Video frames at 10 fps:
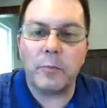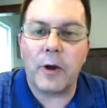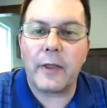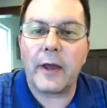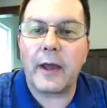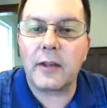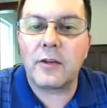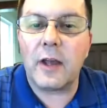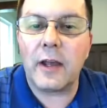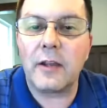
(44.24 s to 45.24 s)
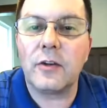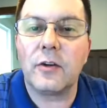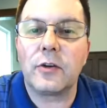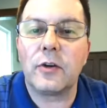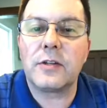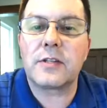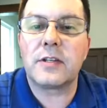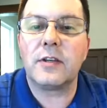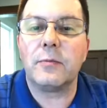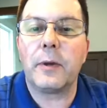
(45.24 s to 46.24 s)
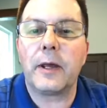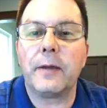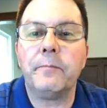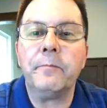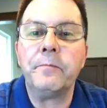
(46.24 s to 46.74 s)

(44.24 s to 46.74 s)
brother? How you doing? Good to see you, man.